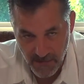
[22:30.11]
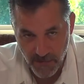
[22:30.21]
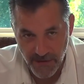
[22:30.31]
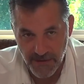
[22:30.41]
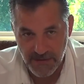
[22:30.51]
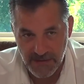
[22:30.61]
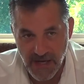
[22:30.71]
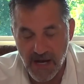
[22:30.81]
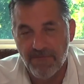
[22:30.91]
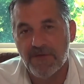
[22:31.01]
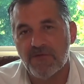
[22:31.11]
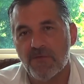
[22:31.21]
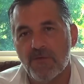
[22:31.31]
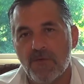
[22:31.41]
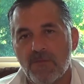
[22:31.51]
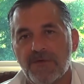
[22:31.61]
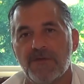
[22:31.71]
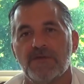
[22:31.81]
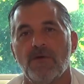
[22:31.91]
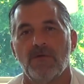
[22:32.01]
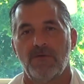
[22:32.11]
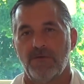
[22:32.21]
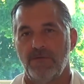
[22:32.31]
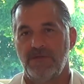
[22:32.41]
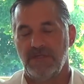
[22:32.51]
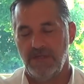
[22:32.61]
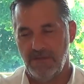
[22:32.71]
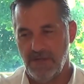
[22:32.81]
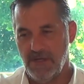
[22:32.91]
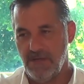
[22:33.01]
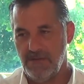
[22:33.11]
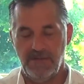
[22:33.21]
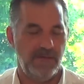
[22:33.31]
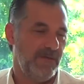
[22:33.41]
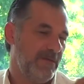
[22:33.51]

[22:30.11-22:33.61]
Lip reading: we're in this conference room with this whole crew sitting around, and